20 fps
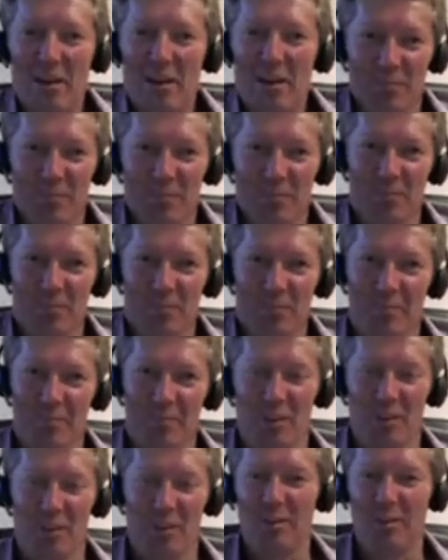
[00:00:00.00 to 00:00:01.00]

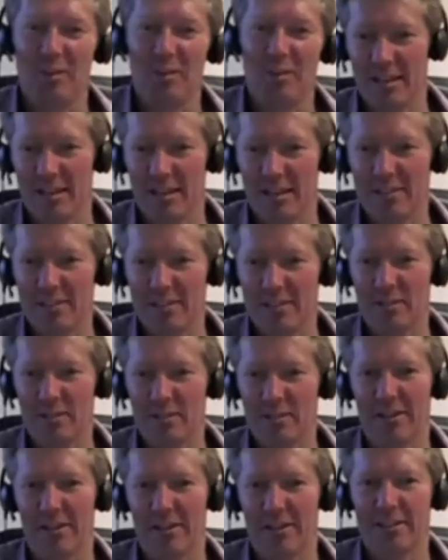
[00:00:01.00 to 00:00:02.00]
So I went and studied
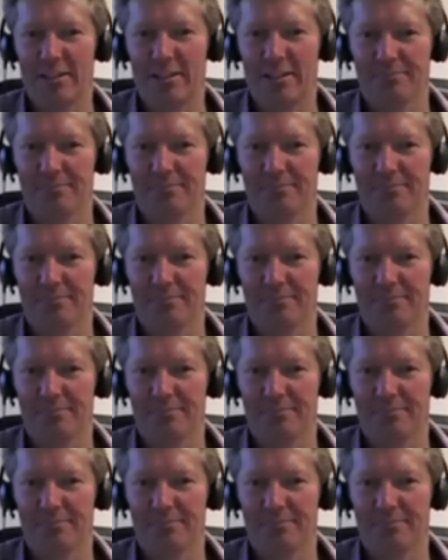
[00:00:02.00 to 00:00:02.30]
with Eric